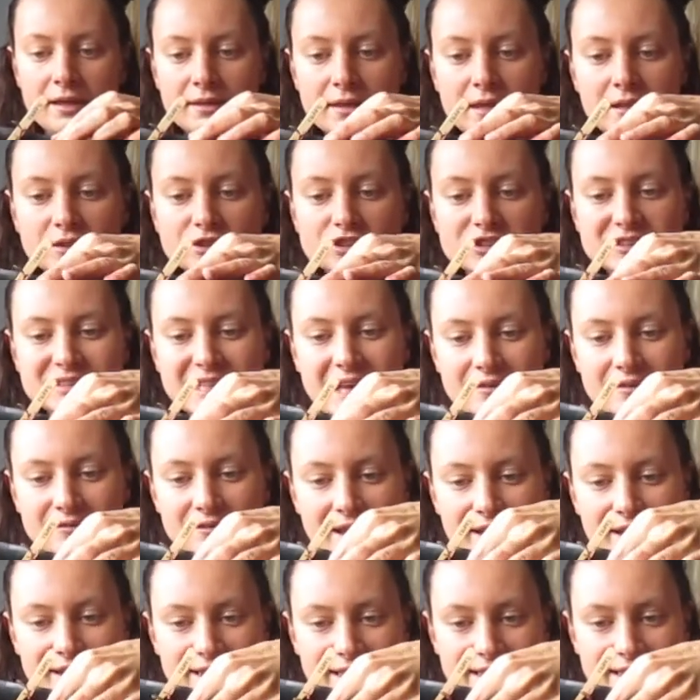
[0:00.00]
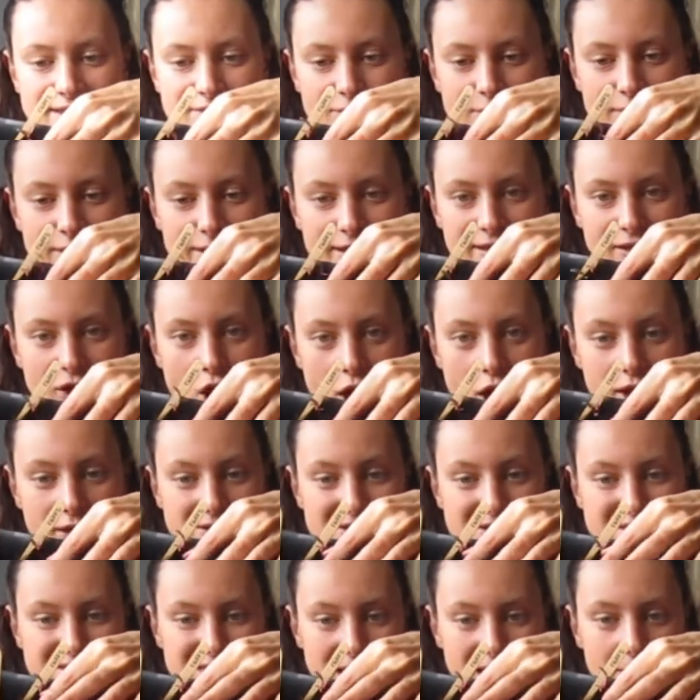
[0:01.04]
They just have like these really long
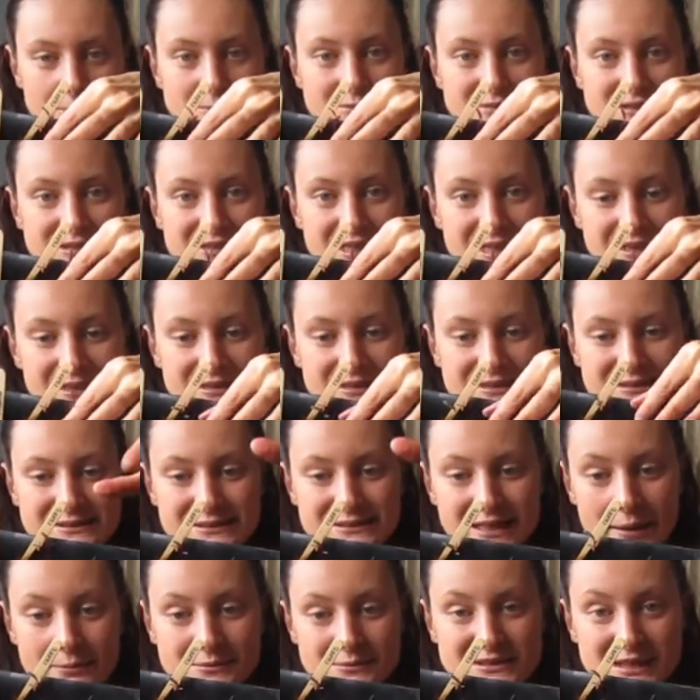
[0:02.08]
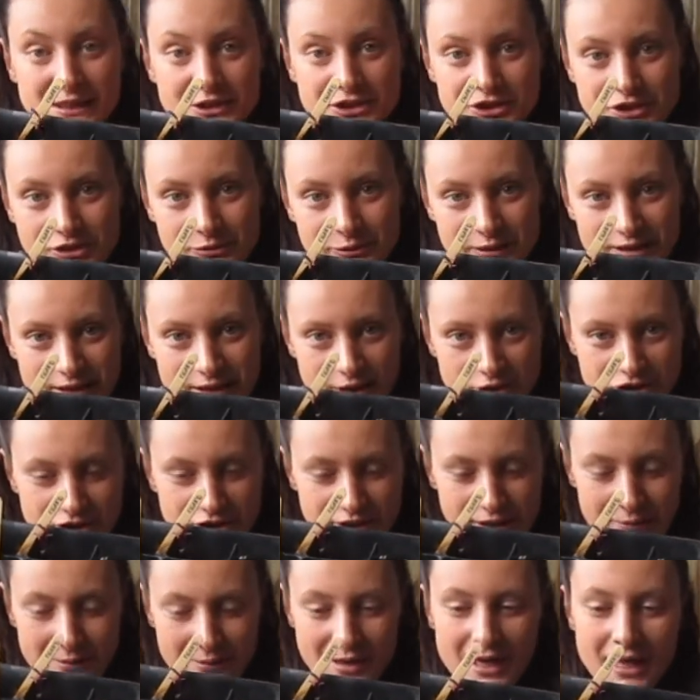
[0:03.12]
stems, and the stems, I shouldn't be touching
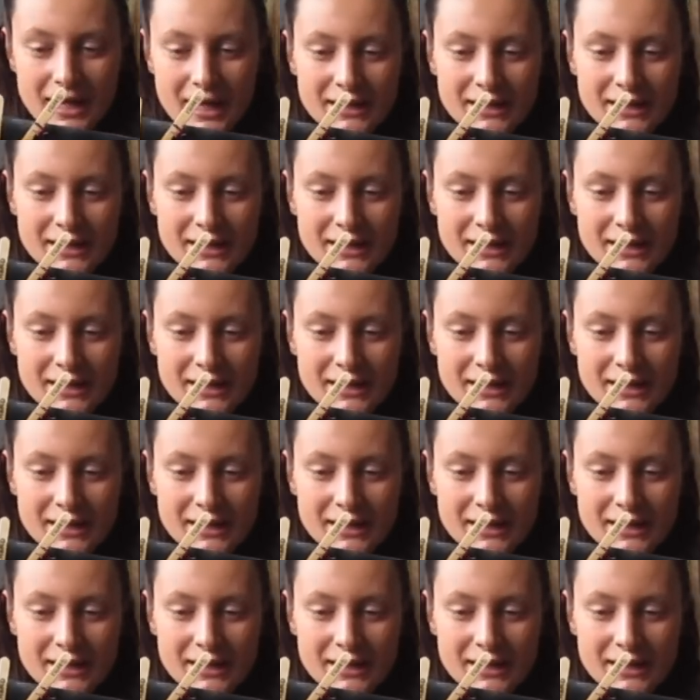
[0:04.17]
them.